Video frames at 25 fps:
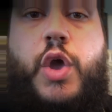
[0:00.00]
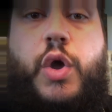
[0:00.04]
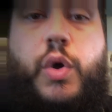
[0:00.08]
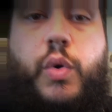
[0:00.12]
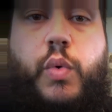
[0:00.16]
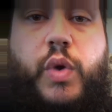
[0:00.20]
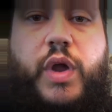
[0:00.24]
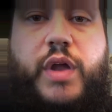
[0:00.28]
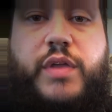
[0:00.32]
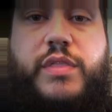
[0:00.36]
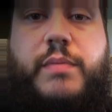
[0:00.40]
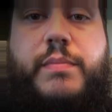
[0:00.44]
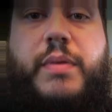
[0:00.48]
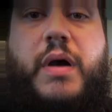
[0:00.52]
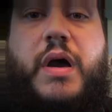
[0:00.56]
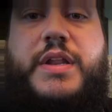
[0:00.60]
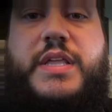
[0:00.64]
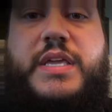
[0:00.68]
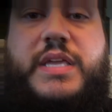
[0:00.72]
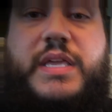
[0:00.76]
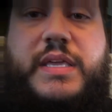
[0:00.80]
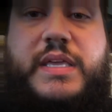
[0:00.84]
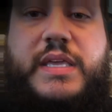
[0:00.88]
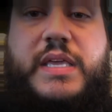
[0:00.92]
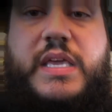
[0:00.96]
where the
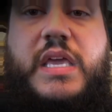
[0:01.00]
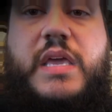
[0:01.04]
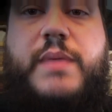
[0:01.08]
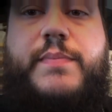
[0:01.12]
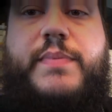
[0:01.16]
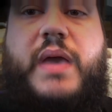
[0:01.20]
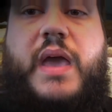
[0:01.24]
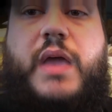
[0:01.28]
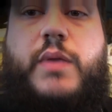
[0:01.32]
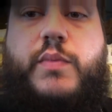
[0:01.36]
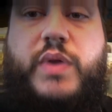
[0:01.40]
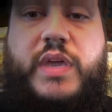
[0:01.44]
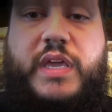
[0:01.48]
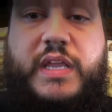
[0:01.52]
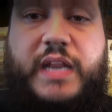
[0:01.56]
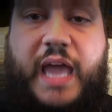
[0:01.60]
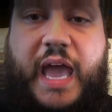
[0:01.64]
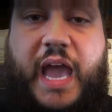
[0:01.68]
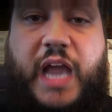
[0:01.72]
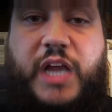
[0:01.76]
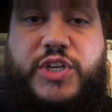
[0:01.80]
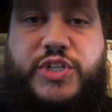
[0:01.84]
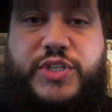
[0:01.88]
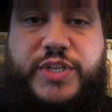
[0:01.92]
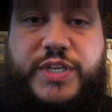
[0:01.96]
body can keep and we can
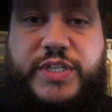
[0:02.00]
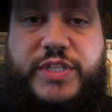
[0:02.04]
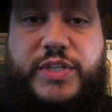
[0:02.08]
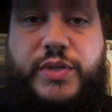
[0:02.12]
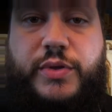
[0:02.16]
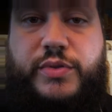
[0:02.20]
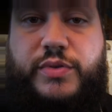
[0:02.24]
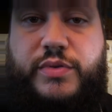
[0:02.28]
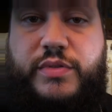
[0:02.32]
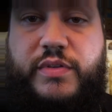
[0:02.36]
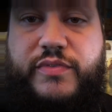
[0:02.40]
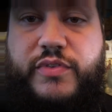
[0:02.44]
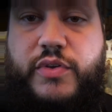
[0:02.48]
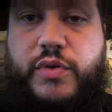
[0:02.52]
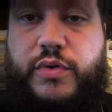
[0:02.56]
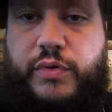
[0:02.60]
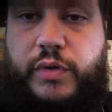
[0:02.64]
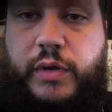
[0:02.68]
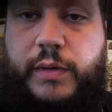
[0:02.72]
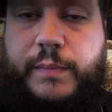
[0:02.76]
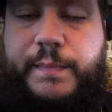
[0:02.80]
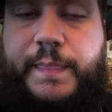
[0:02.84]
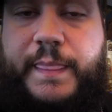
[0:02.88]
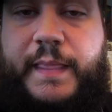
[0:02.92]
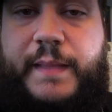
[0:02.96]
actually still do the
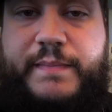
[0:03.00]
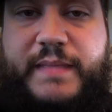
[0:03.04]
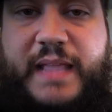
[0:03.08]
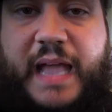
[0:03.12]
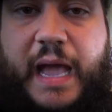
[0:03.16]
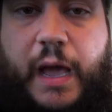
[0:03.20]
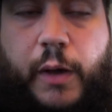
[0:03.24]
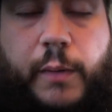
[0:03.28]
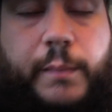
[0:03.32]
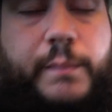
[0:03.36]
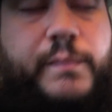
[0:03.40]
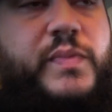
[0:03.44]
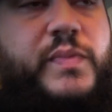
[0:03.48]
funeral. Now,